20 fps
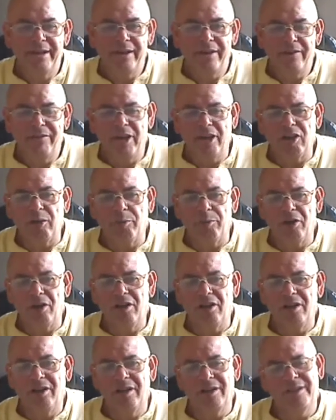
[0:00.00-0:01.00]
Rio
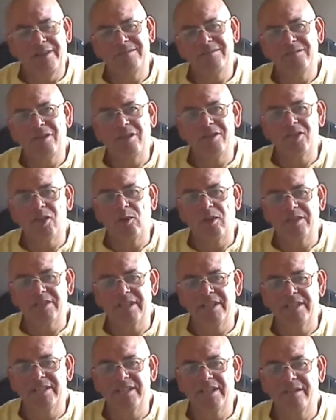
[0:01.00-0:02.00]
Cabolo, not too
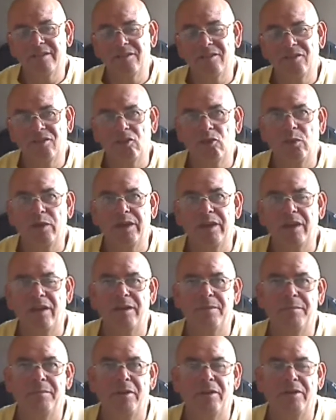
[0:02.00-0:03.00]
consistent, could win it
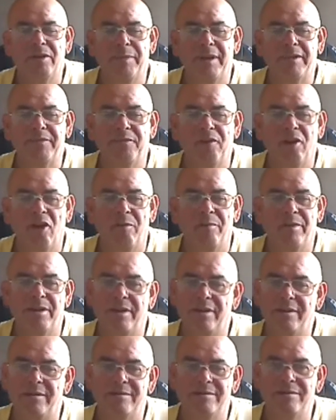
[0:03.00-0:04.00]
on the best form,
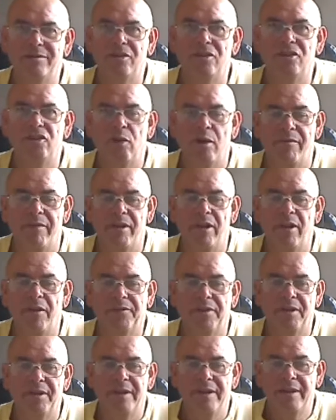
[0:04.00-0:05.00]
but doesn't show it very
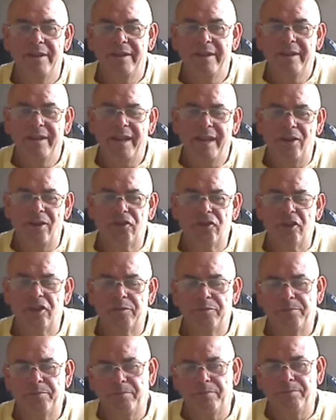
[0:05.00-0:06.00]
often.
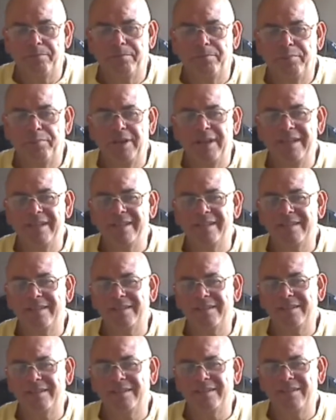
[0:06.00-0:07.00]
Illustrious
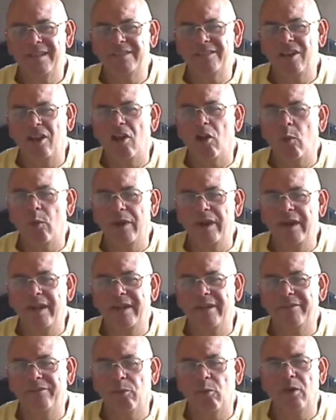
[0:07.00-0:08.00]
Prince, that's a lot of
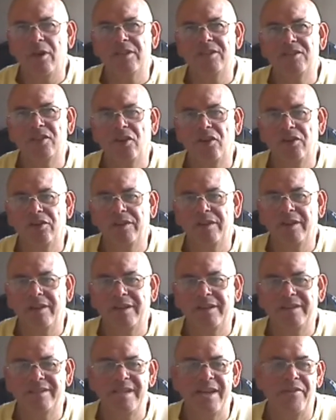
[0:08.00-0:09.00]
weight for what he's done,
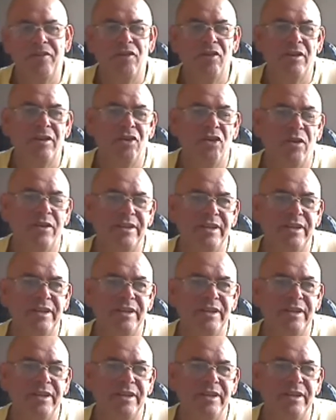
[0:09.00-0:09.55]
and he's never run on going